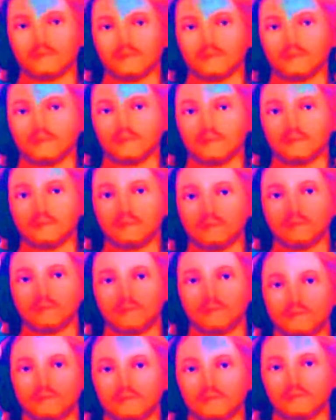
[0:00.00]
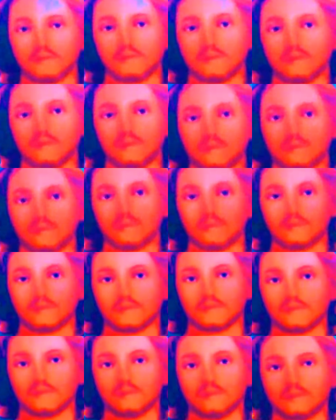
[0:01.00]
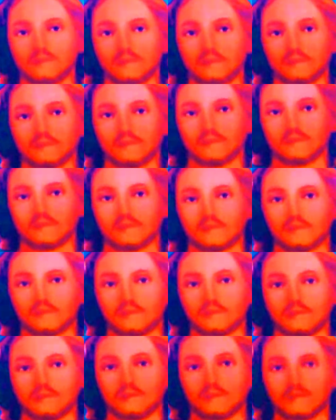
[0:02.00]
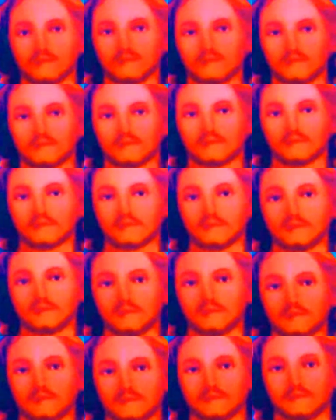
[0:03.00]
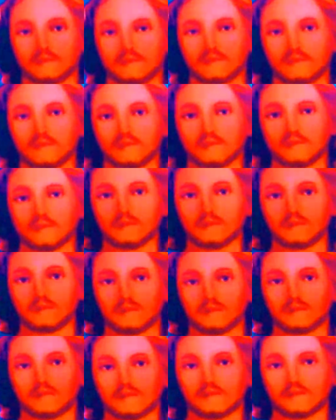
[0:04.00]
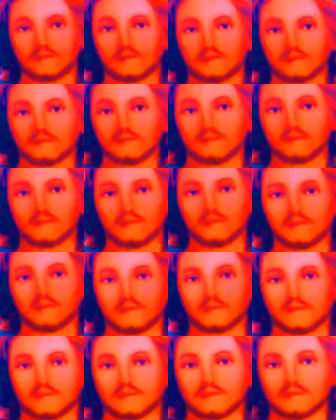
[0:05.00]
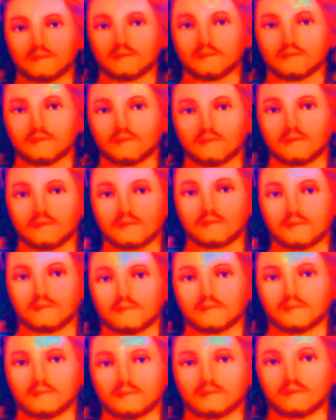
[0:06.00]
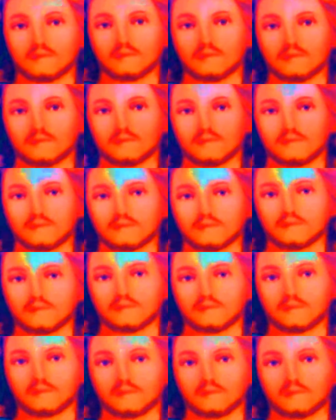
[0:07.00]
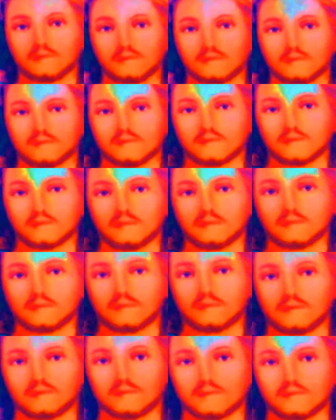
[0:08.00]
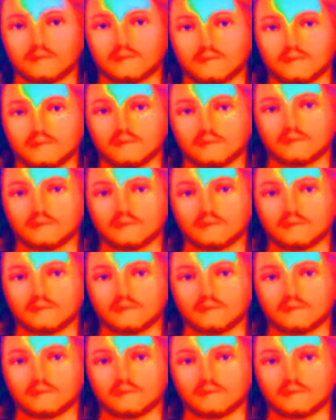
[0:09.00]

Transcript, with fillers: the opposite of courage is not cowardice, it's conformity. That quote is by Rollo May.